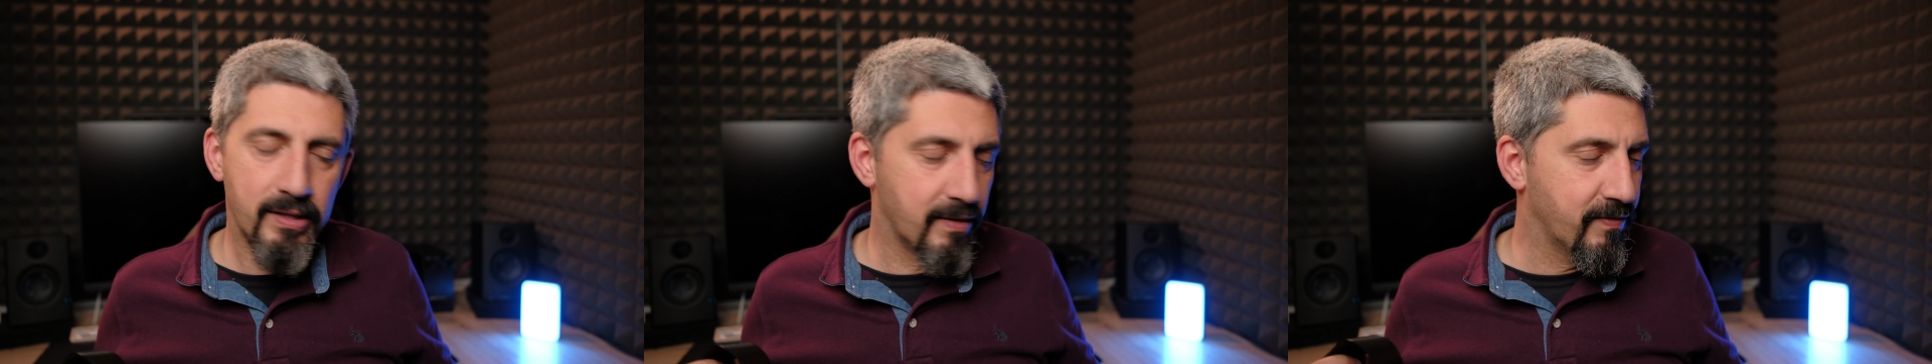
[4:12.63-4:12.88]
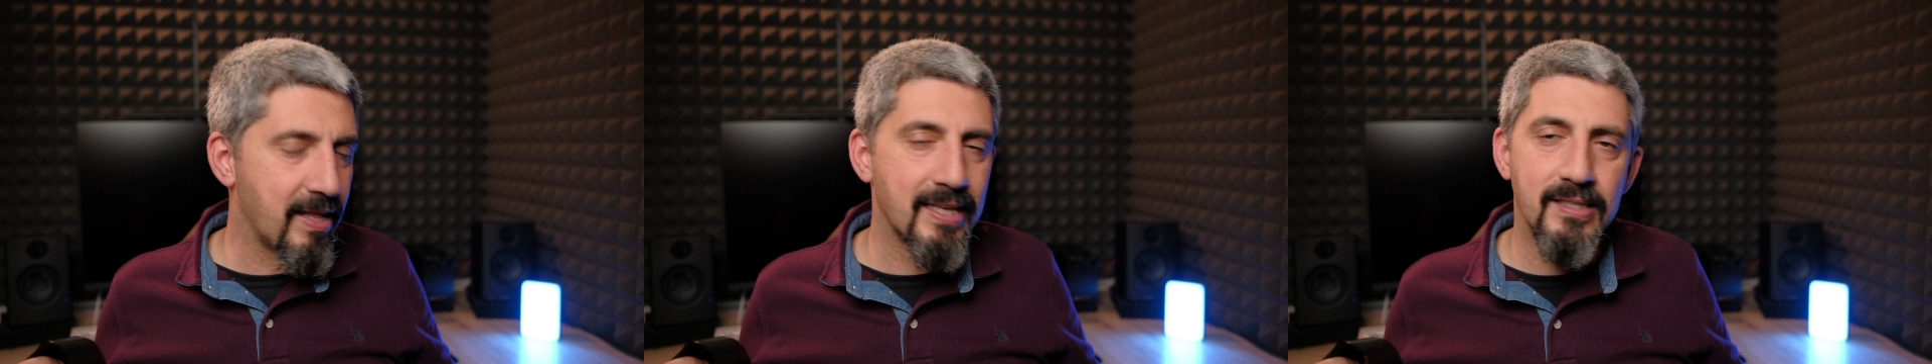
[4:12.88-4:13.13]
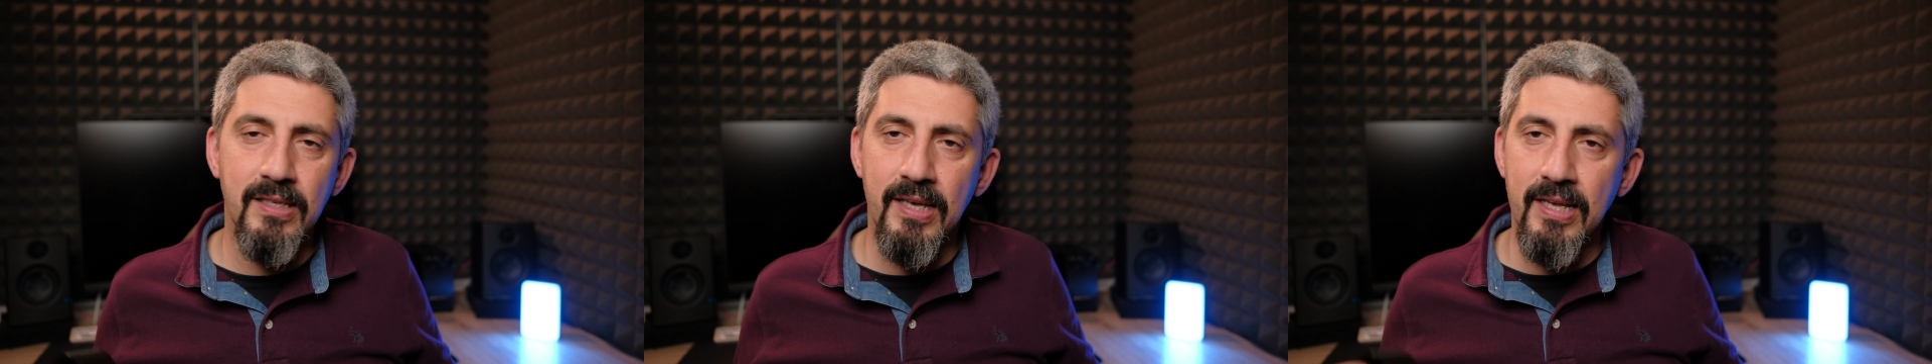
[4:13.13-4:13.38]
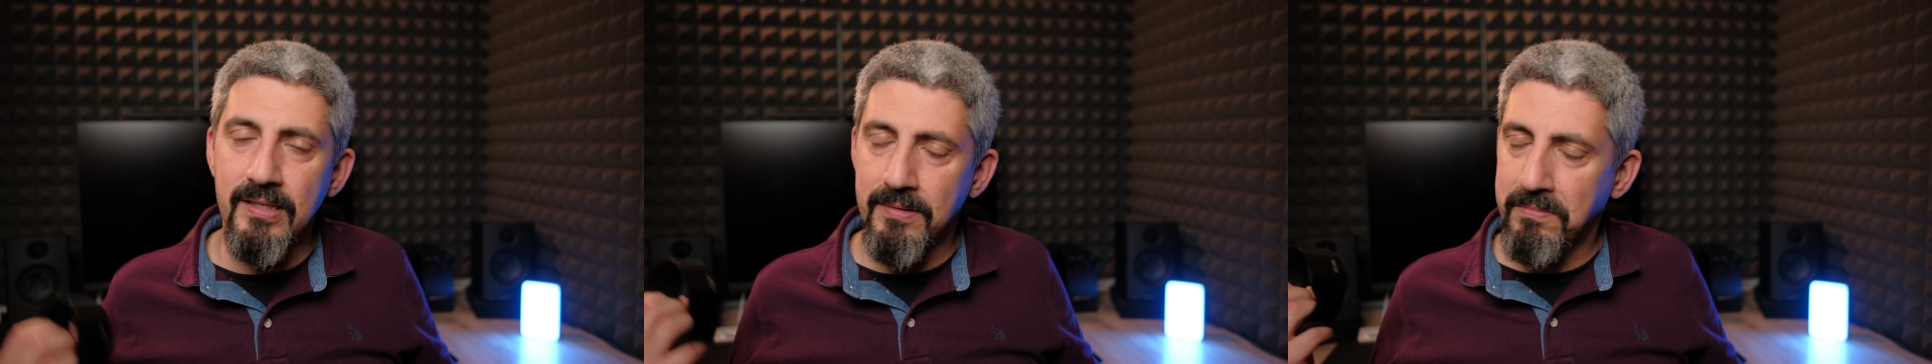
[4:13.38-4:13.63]
If that's the
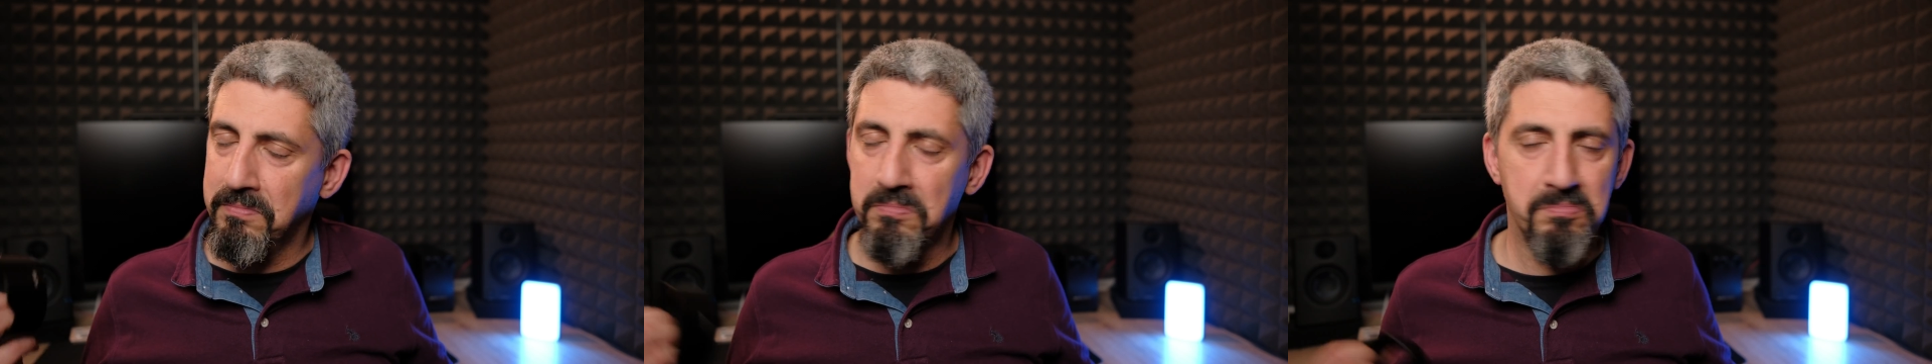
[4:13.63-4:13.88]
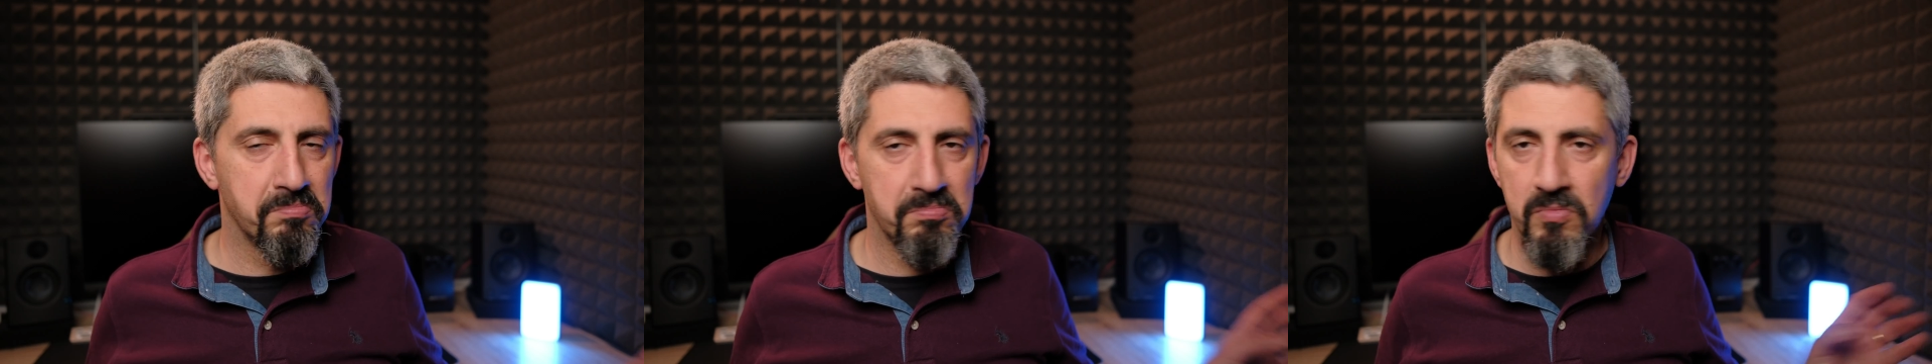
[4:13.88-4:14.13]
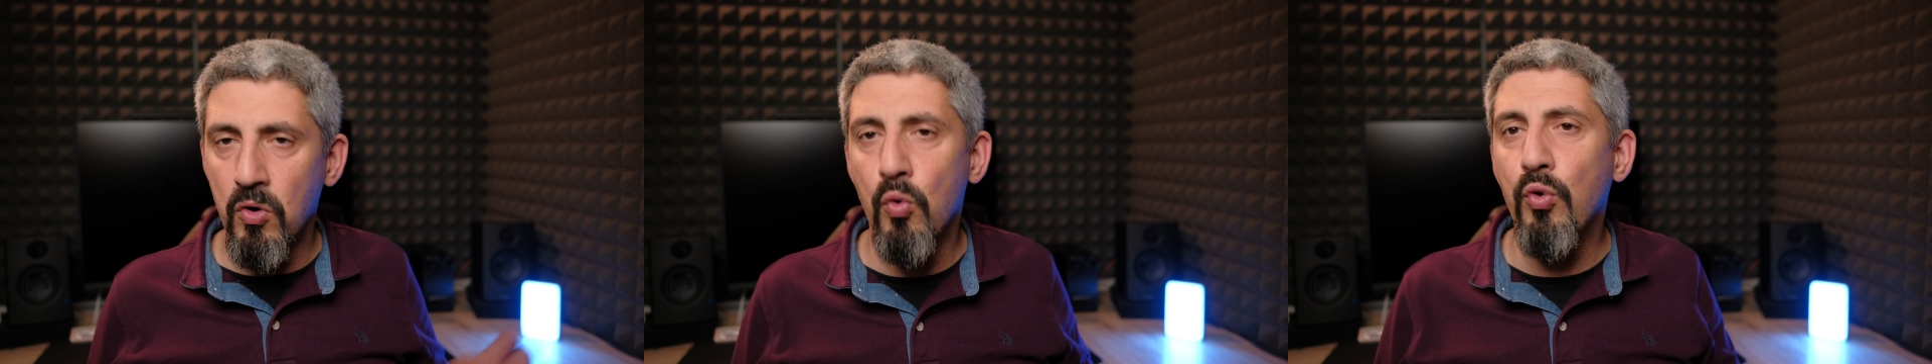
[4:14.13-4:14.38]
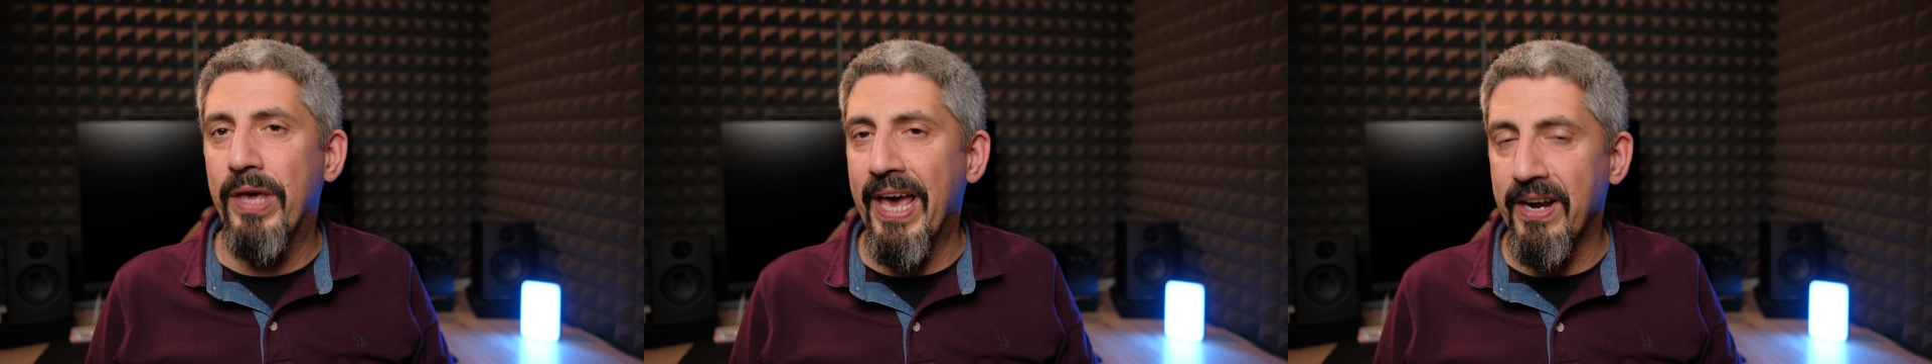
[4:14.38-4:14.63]
case, who
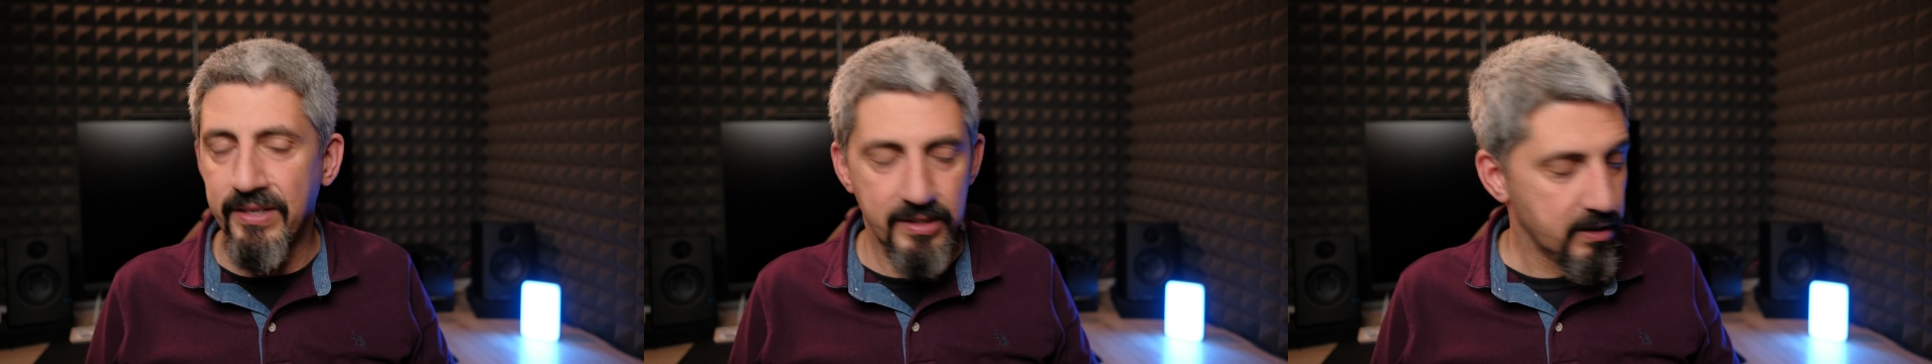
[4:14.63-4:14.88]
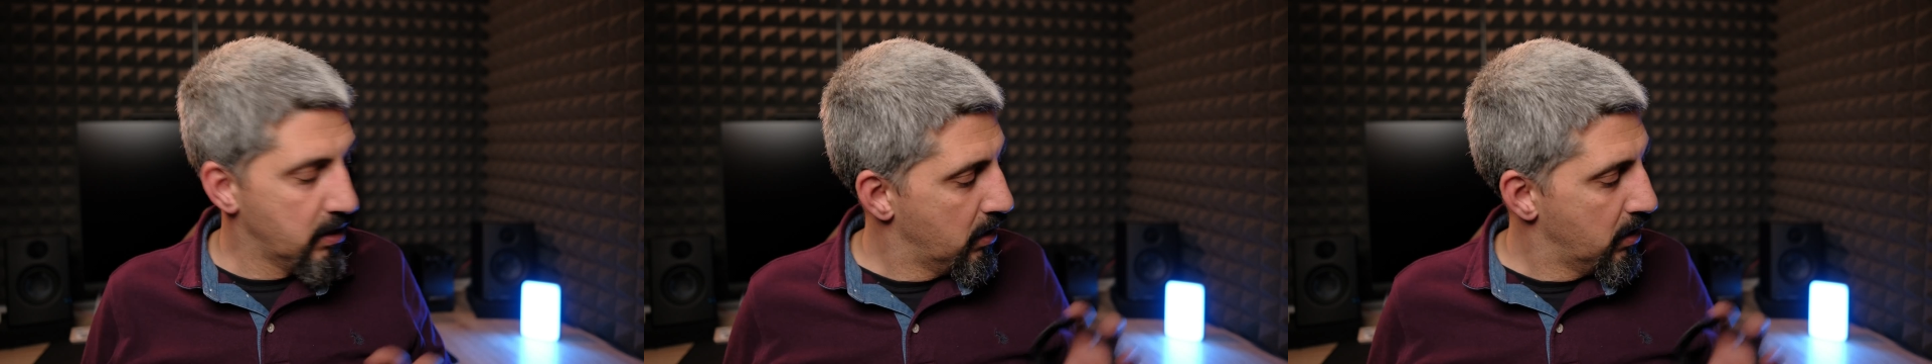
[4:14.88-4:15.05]
cares?